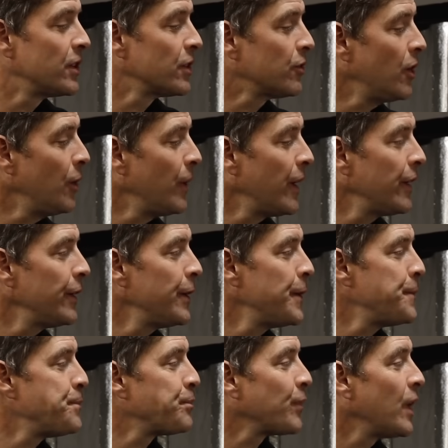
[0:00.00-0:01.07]
to the grow area.
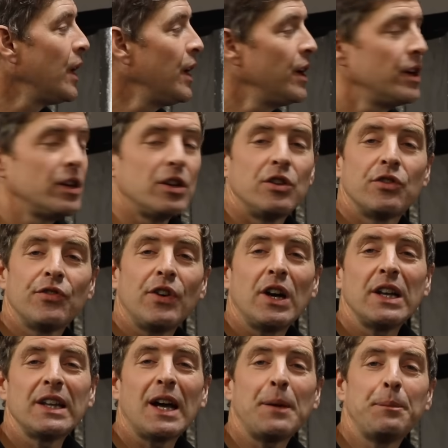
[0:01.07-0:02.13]
You can
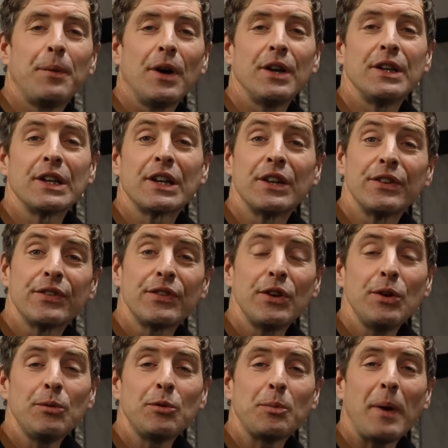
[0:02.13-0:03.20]
divide that by the
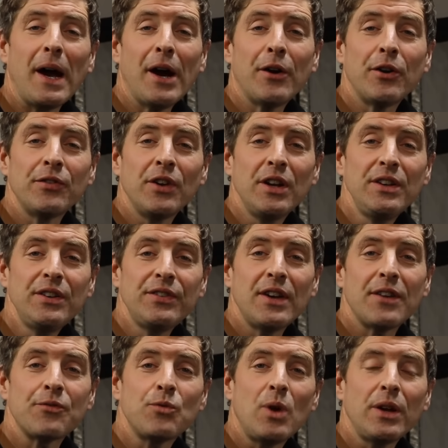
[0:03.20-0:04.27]
consumed power of
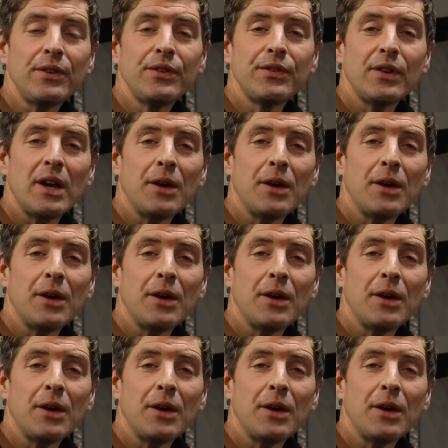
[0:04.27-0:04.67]
97 watts